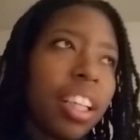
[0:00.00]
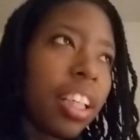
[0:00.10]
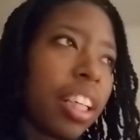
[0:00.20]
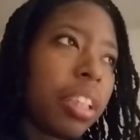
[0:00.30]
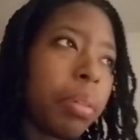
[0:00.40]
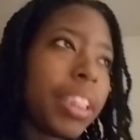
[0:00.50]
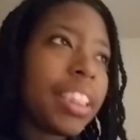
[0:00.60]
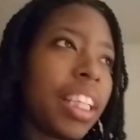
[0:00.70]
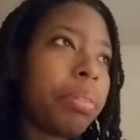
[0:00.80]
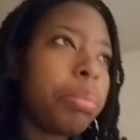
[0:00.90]
Um, I
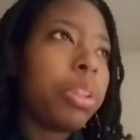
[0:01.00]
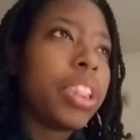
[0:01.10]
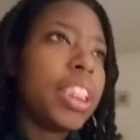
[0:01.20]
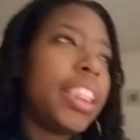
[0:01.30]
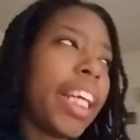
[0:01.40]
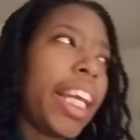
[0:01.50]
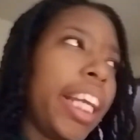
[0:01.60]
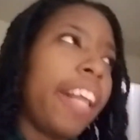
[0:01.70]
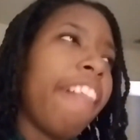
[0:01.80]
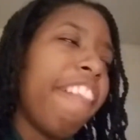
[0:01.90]
slept most of the
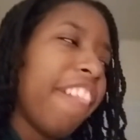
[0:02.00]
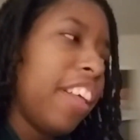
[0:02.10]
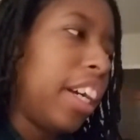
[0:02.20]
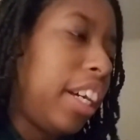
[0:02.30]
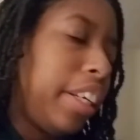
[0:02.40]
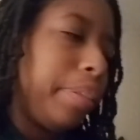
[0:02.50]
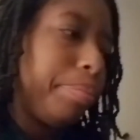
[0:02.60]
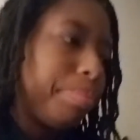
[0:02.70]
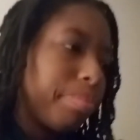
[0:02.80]
day because